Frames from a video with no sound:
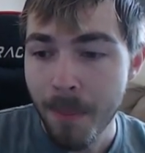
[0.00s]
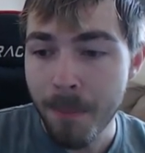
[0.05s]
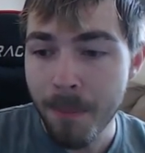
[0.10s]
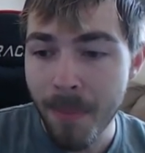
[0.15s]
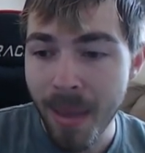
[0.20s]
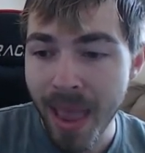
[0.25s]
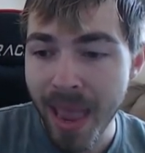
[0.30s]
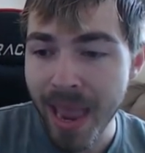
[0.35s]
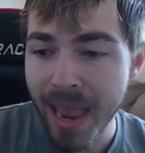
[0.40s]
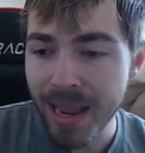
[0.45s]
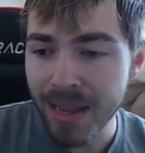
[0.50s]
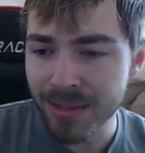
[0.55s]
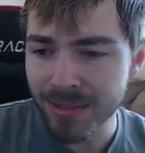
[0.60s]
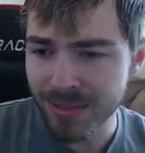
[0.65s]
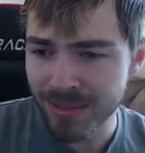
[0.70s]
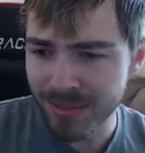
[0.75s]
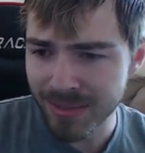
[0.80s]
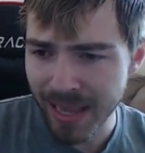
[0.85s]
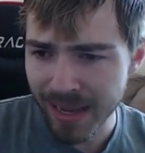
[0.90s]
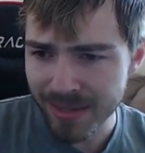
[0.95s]
May
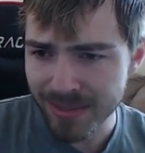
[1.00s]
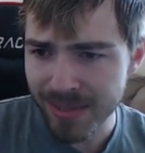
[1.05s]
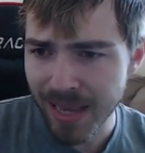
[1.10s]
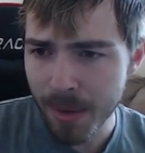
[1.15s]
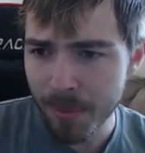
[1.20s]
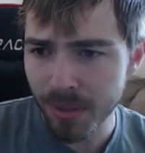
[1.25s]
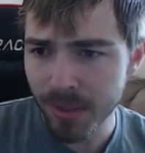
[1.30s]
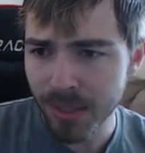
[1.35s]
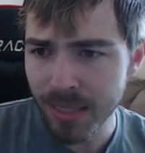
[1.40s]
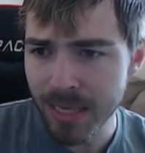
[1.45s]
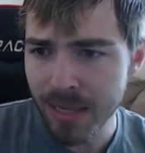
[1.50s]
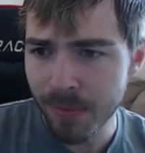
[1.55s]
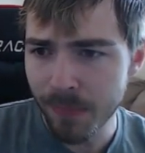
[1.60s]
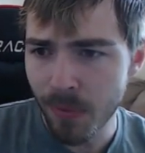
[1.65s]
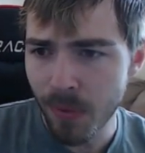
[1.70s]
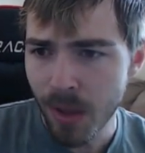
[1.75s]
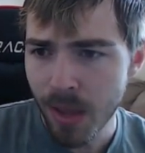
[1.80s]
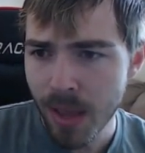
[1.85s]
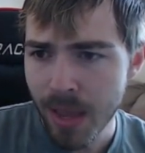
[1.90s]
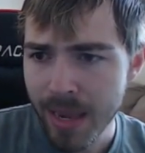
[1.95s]
6th, I
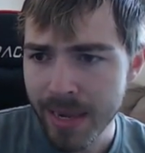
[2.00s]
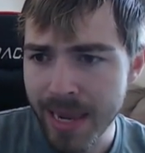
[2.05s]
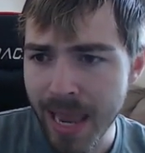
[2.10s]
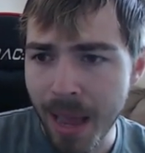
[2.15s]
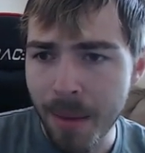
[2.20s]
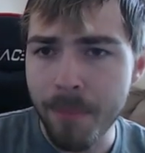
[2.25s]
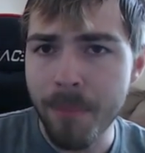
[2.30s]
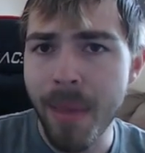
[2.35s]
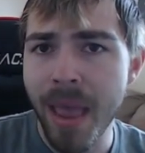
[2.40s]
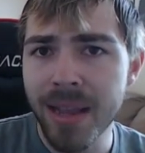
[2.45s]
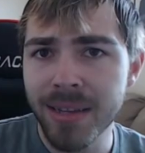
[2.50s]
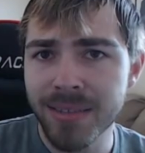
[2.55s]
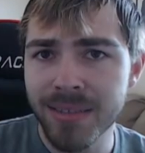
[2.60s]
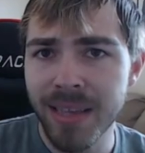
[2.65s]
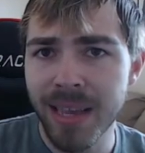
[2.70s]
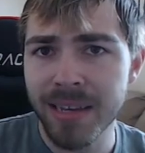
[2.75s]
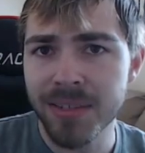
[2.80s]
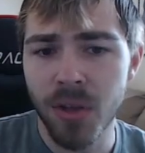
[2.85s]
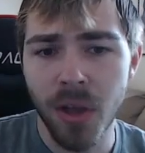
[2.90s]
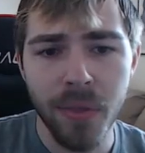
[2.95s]
believe yeah, May
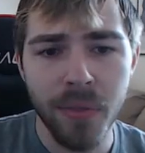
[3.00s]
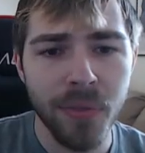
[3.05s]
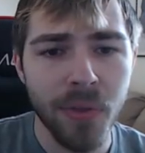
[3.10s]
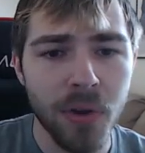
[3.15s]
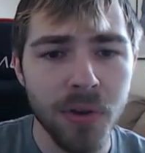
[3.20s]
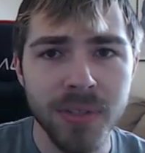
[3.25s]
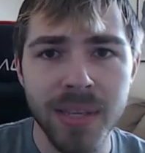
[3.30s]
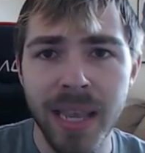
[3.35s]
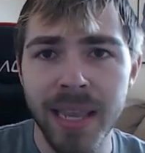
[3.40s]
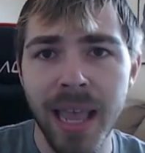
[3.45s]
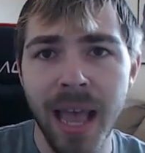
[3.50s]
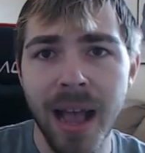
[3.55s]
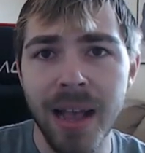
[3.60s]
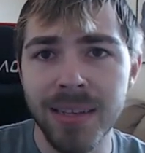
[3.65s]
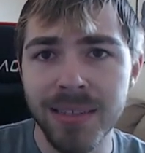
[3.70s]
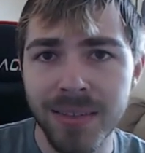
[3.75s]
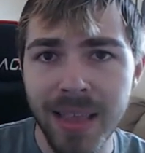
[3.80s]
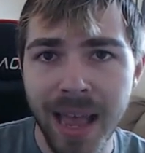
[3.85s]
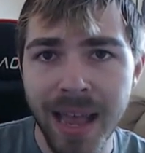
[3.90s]
6th on Thursday, guys,